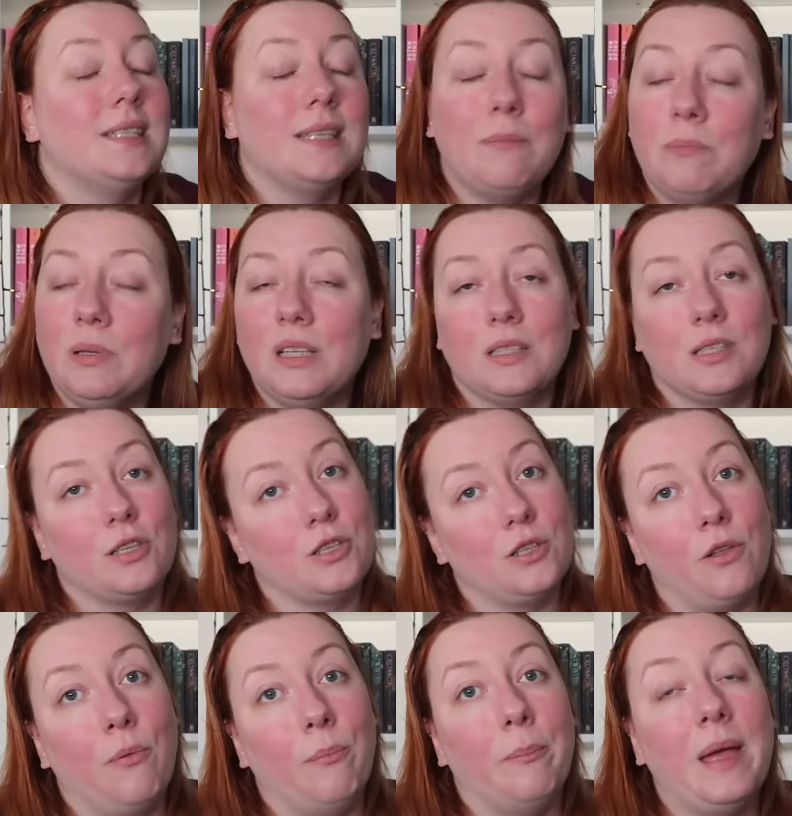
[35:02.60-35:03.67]
simple as a
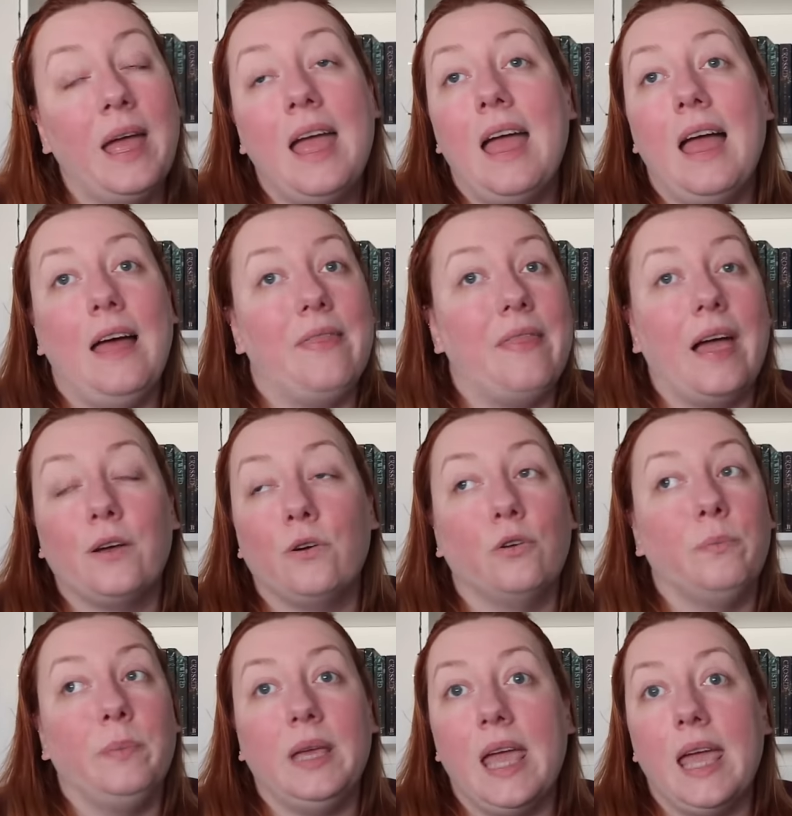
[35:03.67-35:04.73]
slump and that
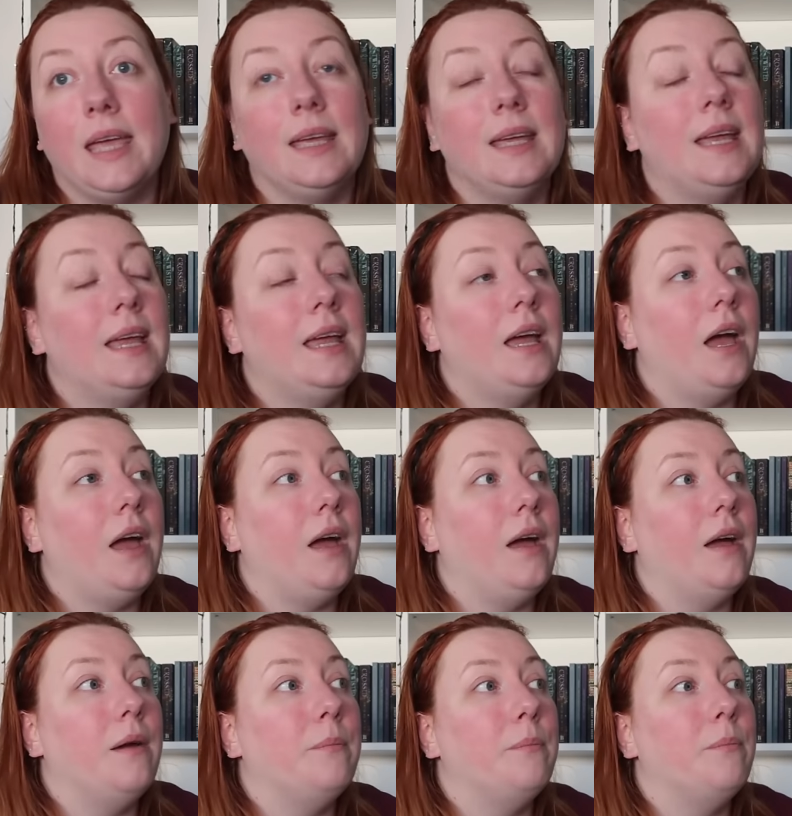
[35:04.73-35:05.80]
could be it
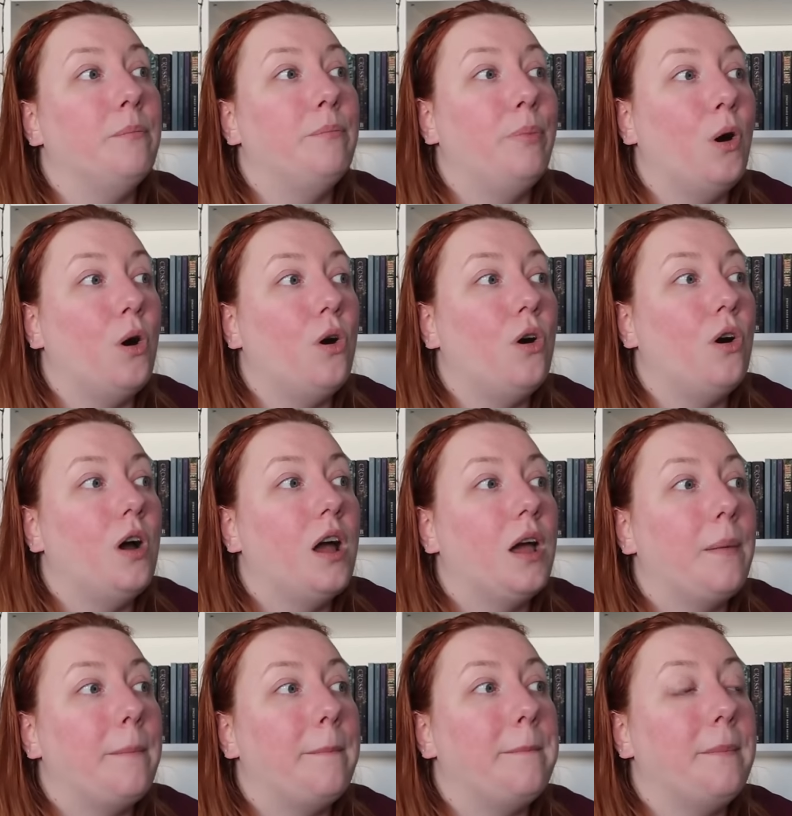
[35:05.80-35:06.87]
um, but
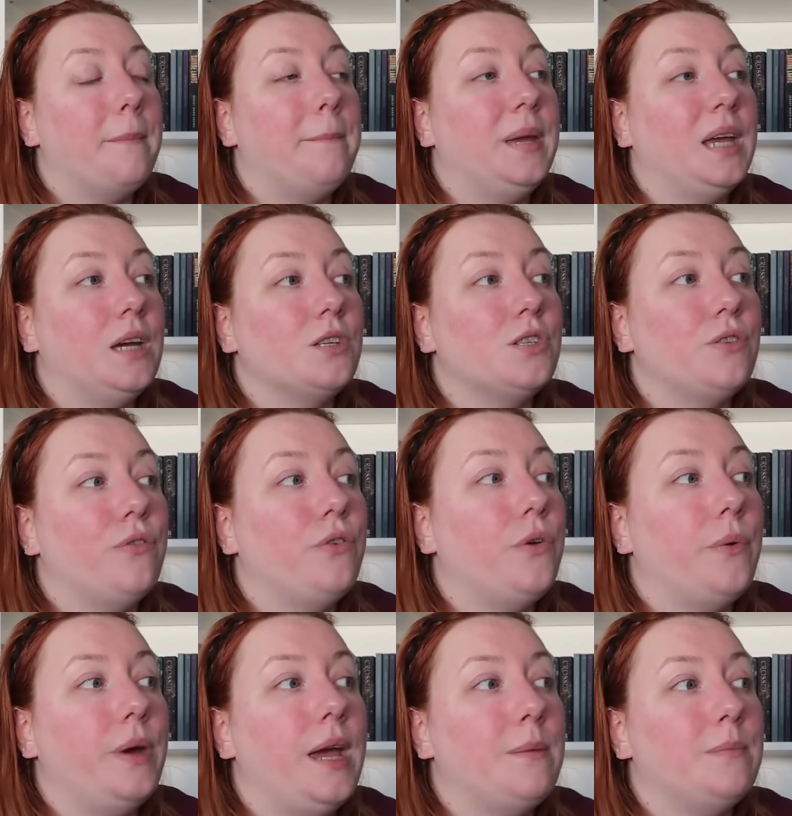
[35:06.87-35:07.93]
because of
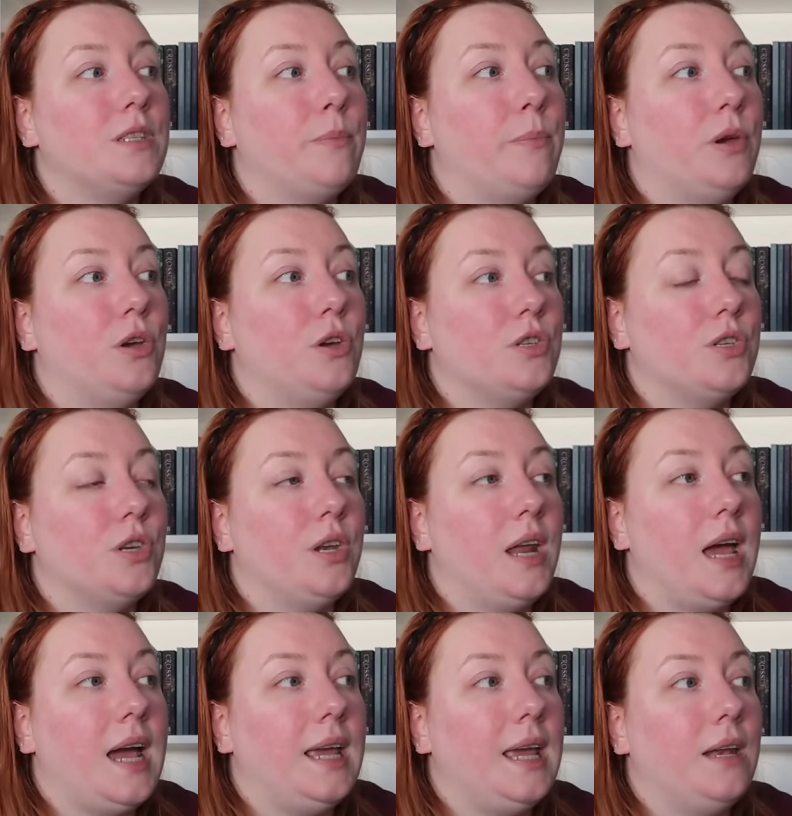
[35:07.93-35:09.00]
who I am as a person,
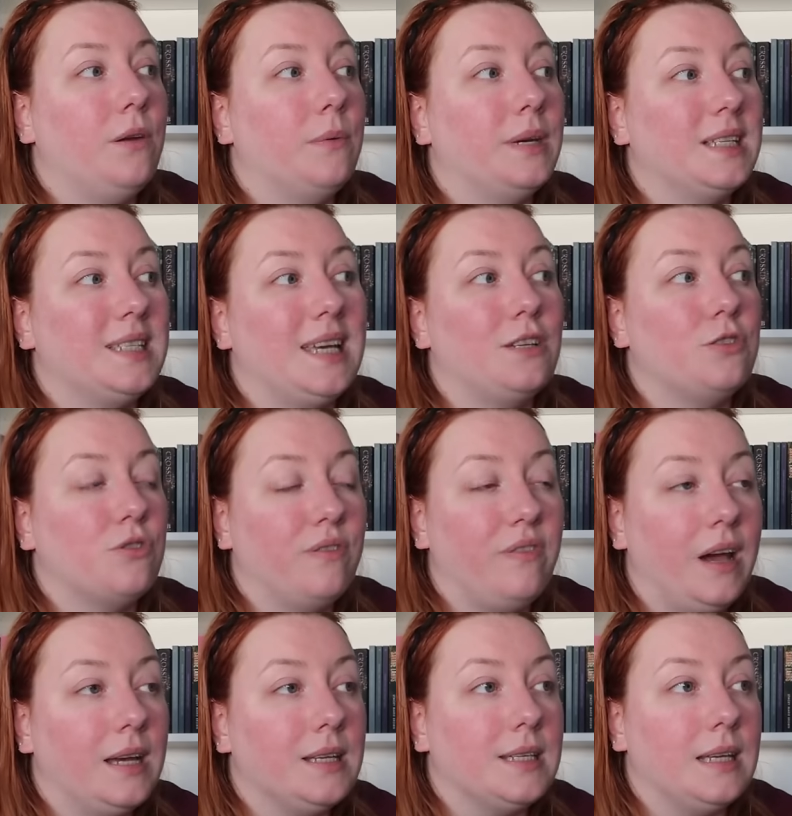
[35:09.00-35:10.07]
I end up
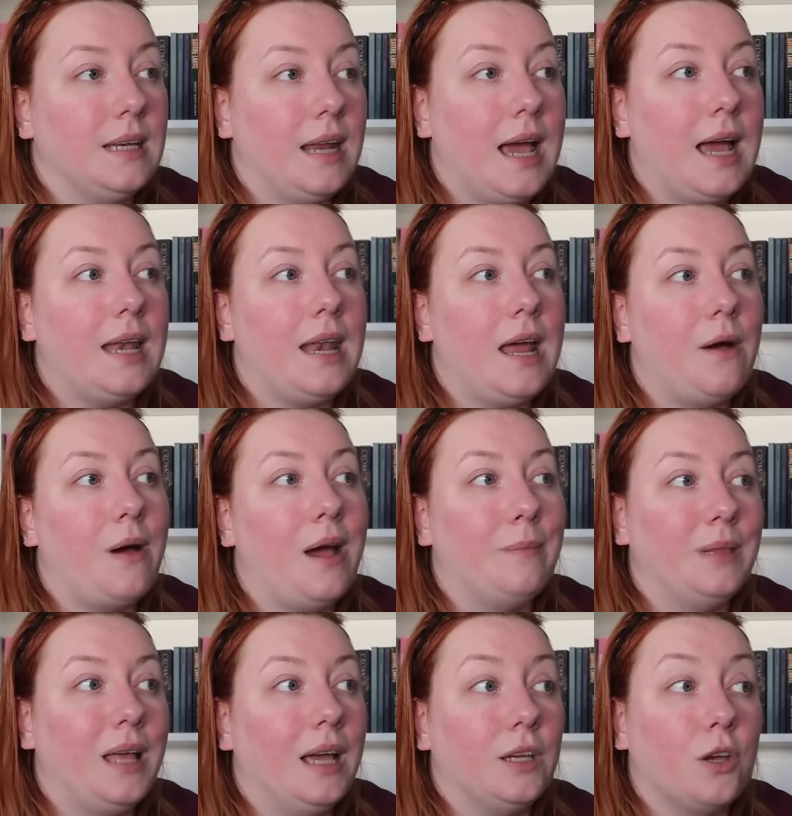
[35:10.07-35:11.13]
catastrophizing and now
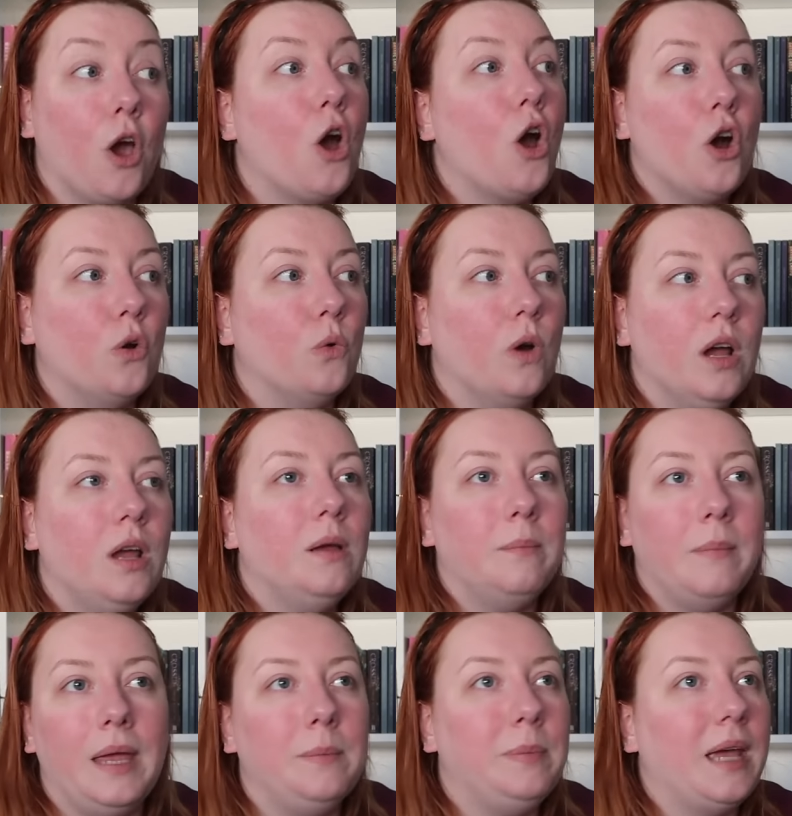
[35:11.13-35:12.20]
I'm like, oh,
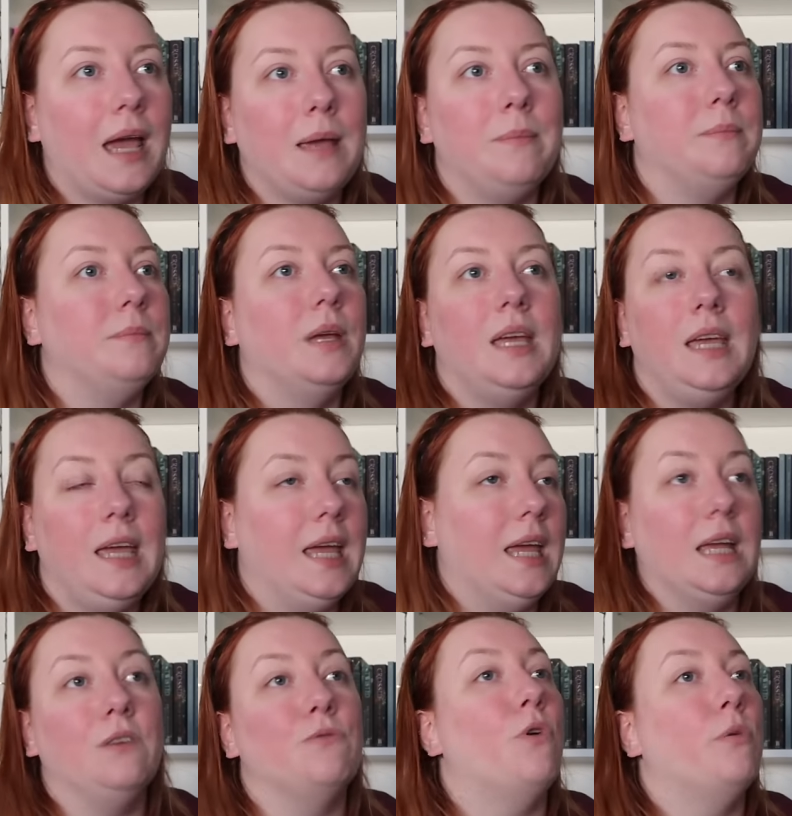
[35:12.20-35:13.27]
maybe I'm
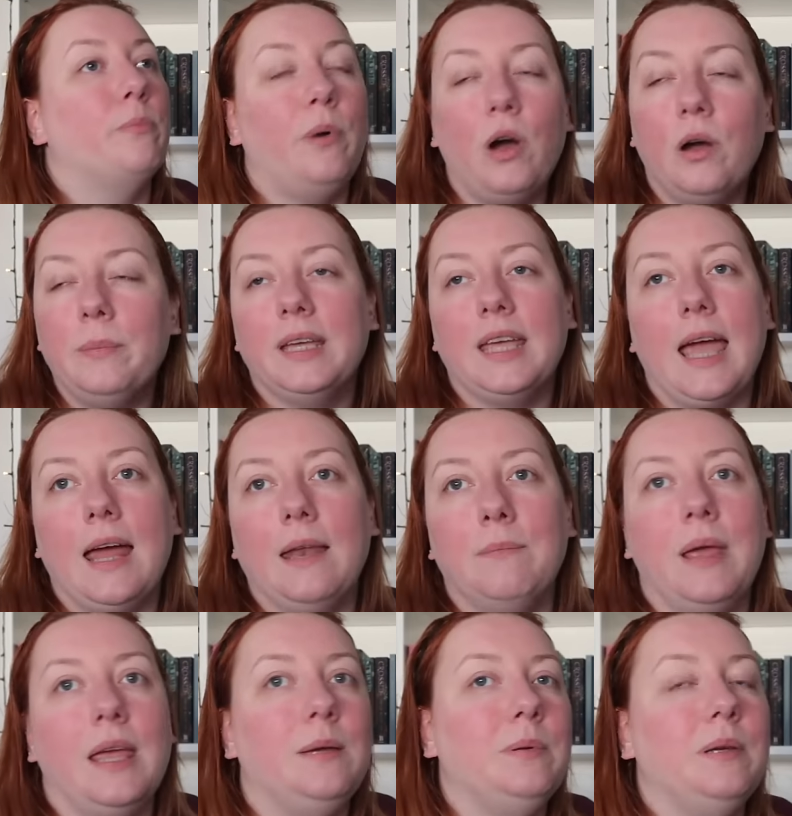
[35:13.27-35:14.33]
hitting rock bottom again.
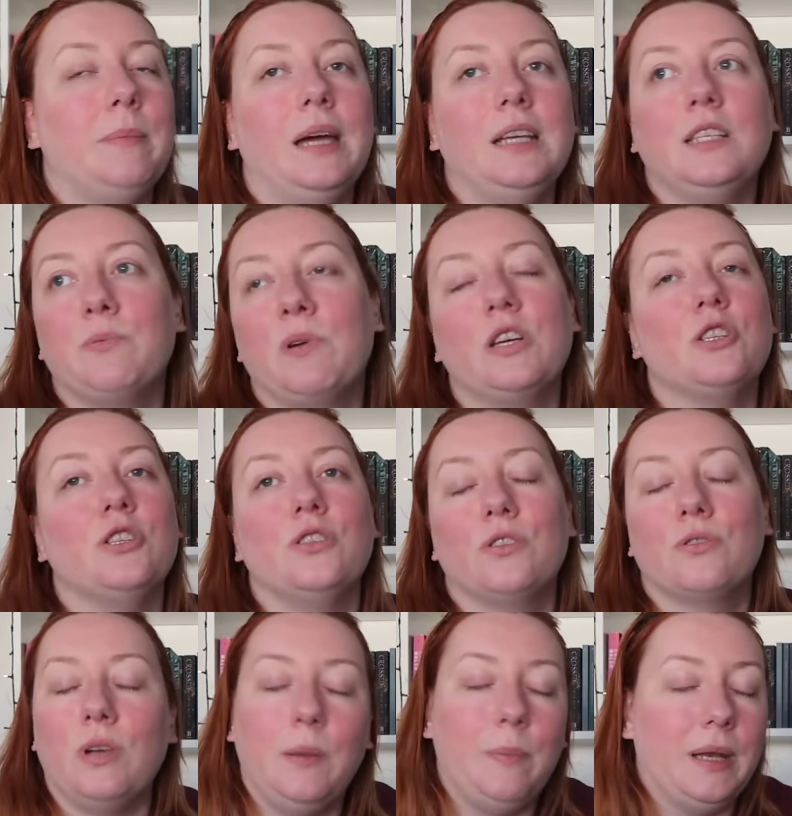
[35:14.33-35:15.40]
Maybe my
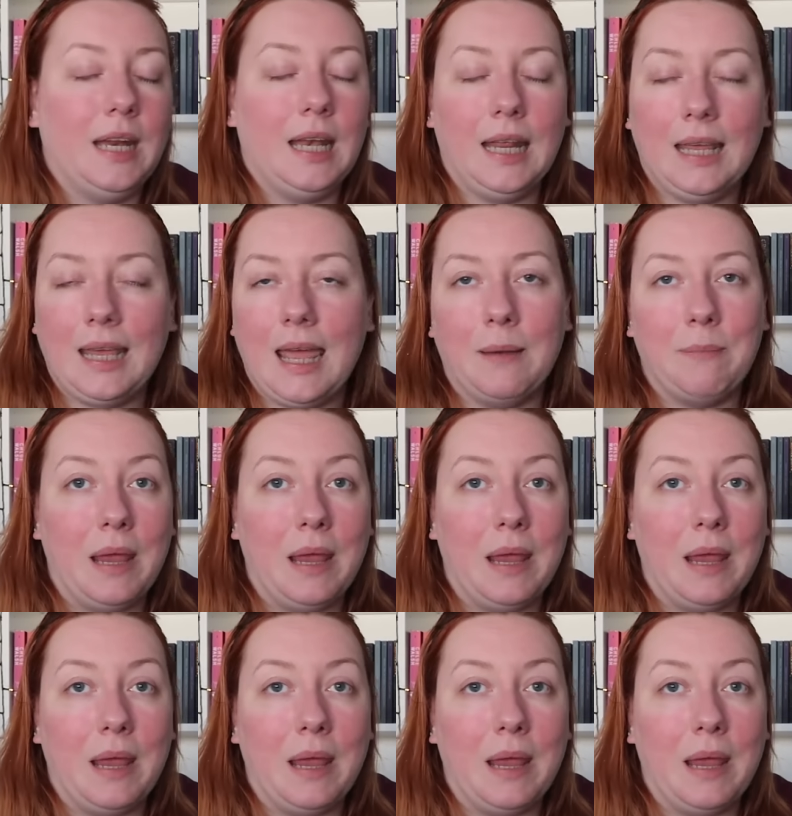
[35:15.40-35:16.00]
depression's creeping in again.